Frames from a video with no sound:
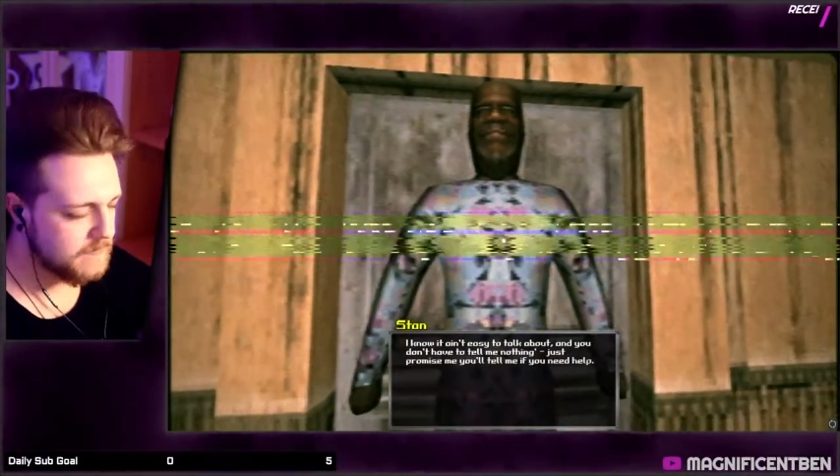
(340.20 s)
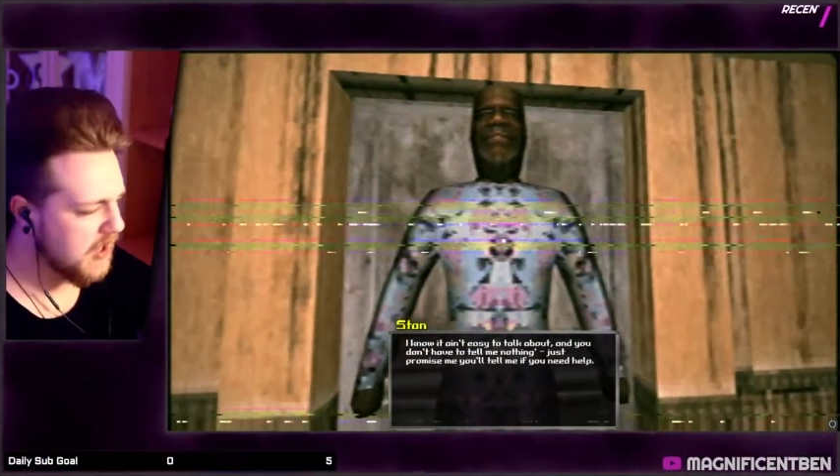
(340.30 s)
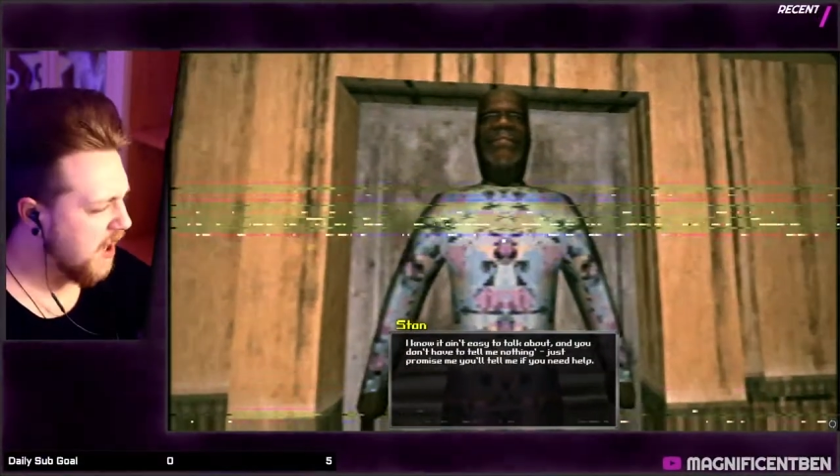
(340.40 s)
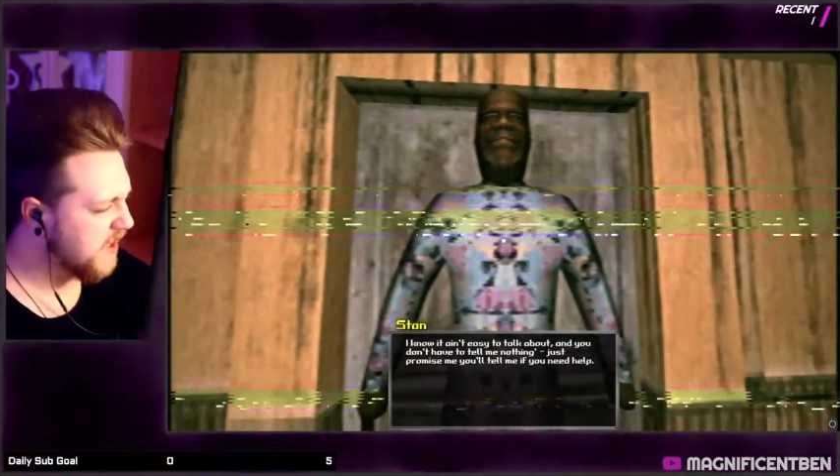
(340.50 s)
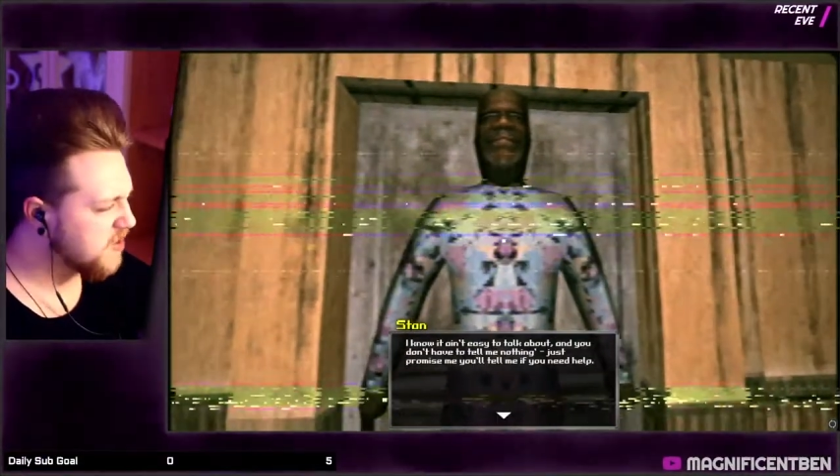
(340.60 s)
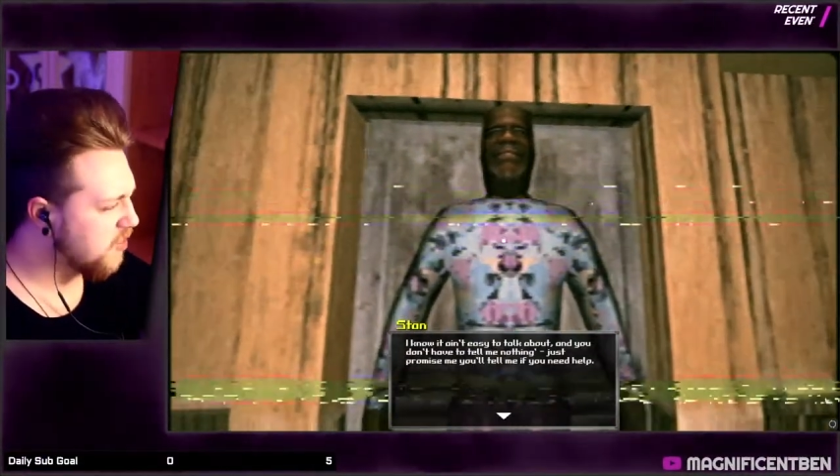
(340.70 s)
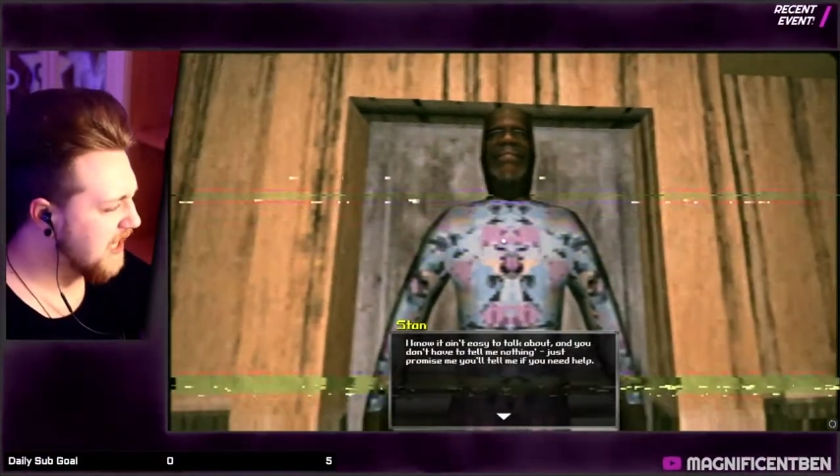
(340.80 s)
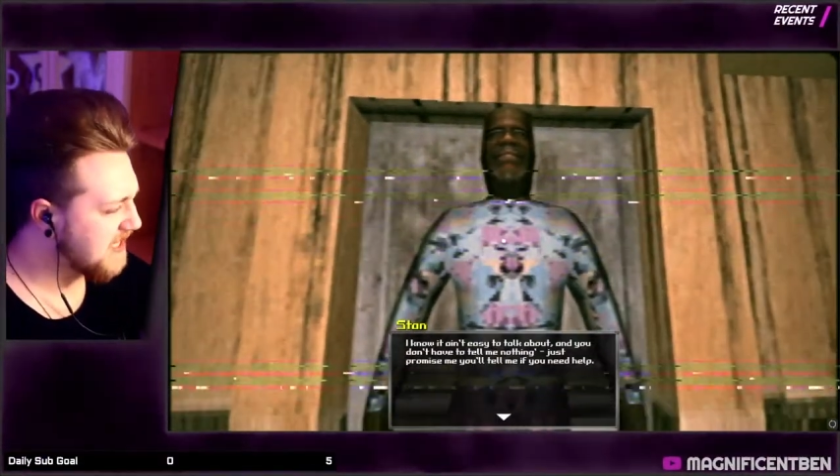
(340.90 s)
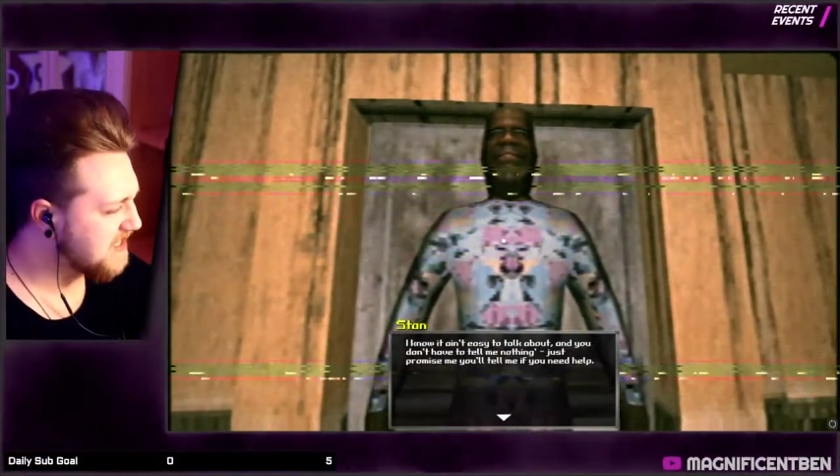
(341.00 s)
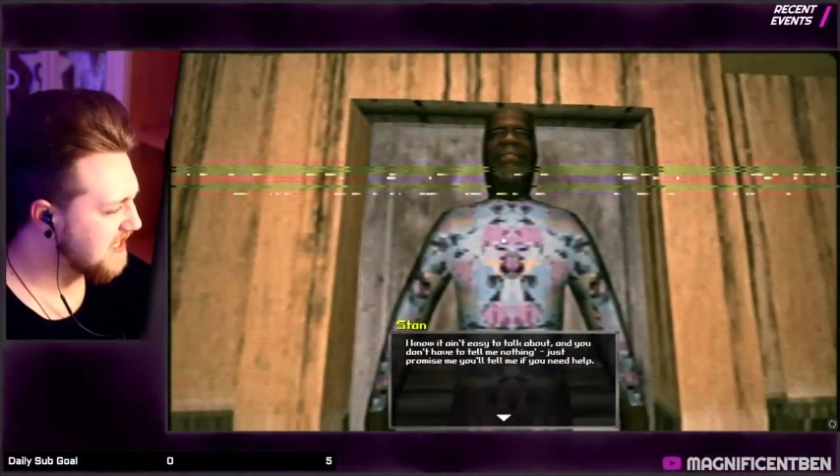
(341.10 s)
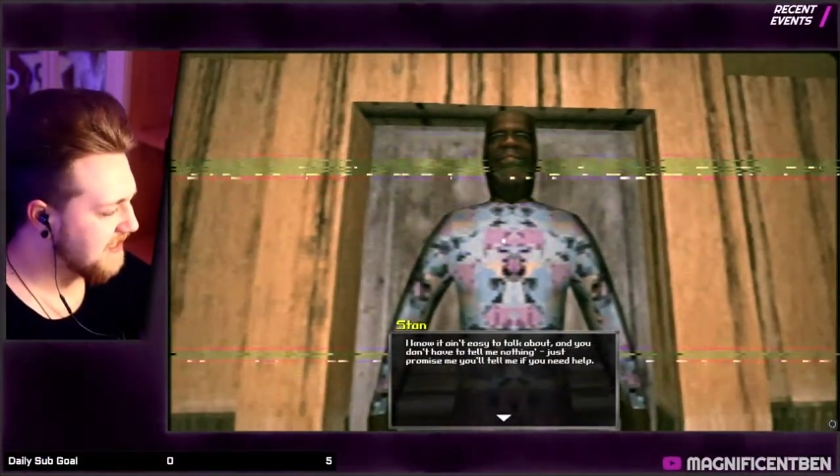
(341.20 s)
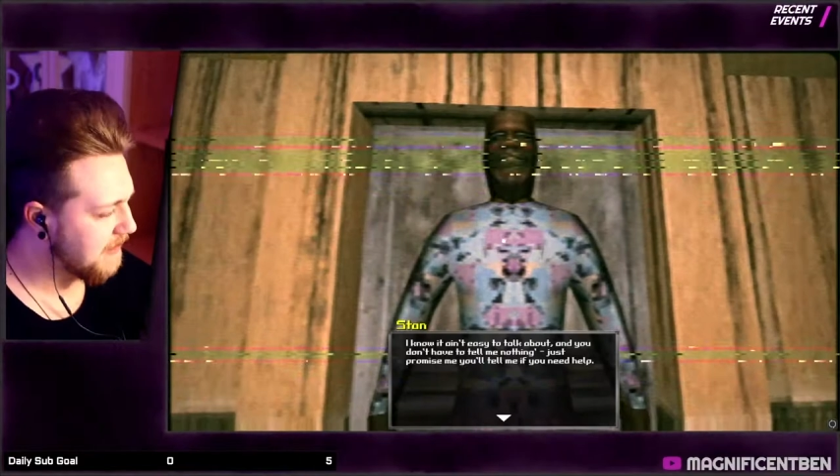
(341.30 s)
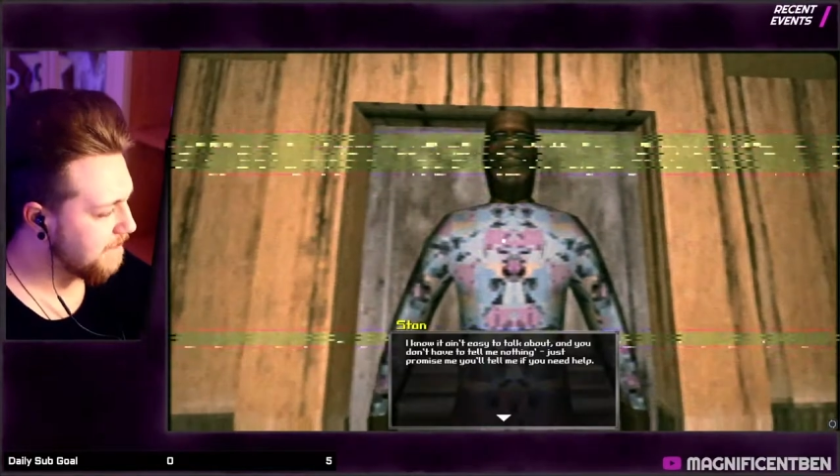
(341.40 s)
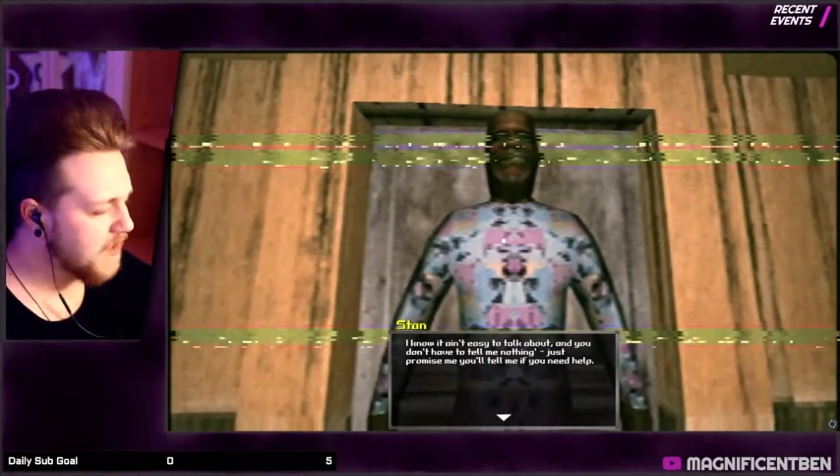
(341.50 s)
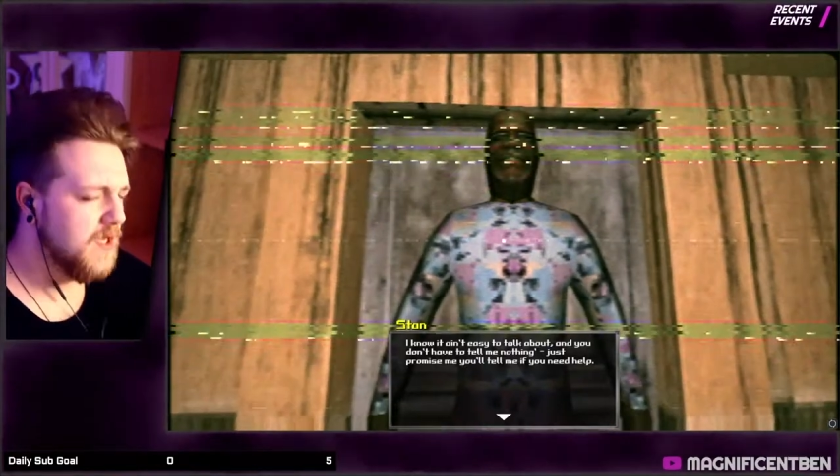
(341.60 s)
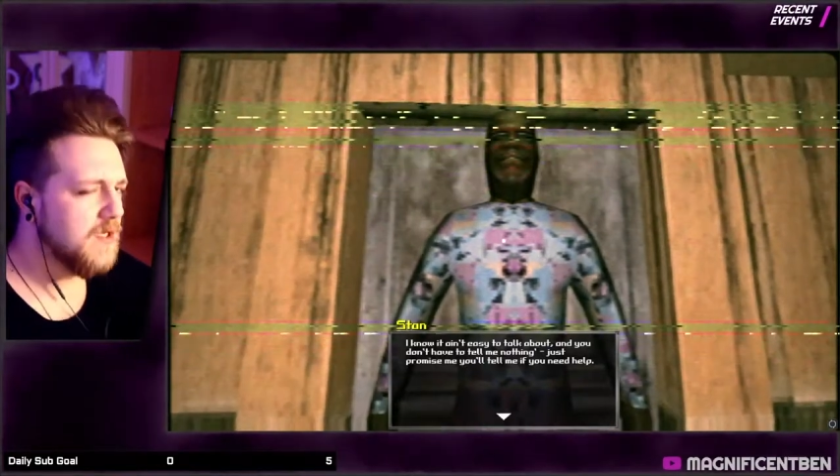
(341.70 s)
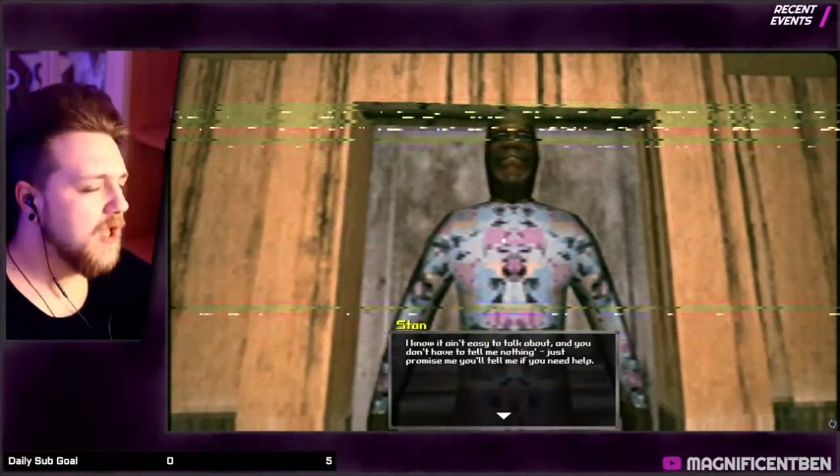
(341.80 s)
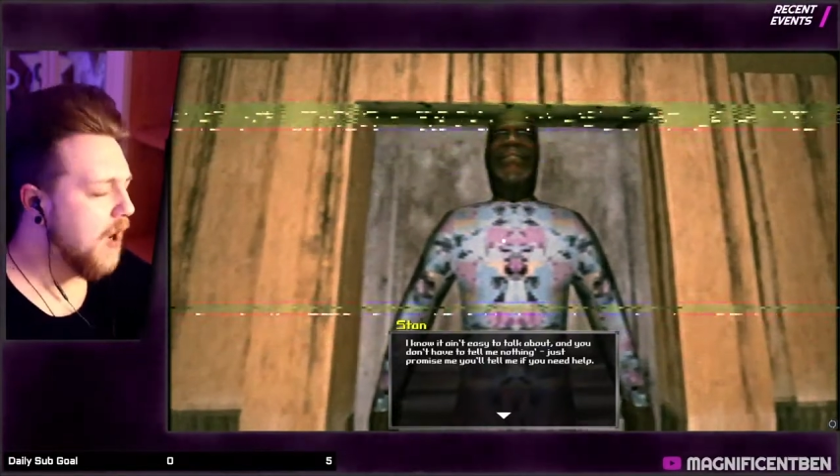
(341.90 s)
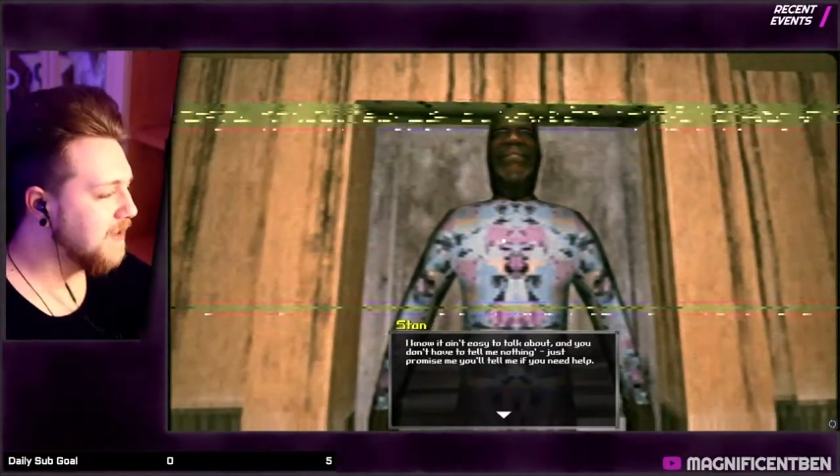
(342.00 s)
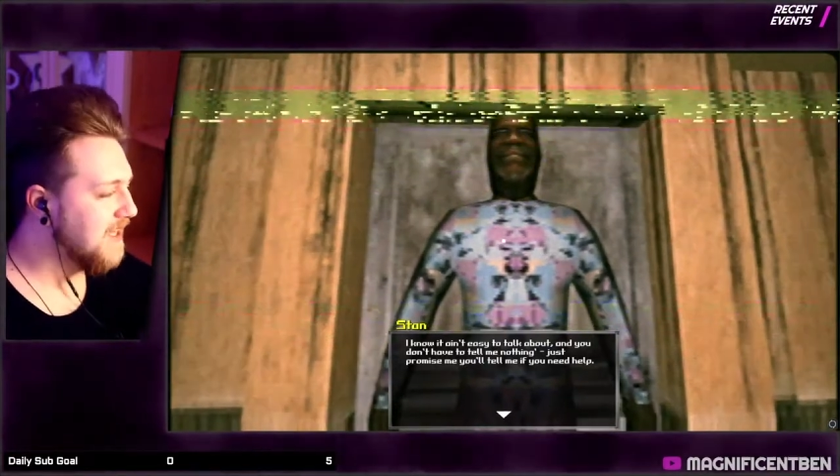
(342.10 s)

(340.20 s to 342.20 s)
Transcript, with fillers: No, he's a good Just guy. Promise me you'll tell Yo,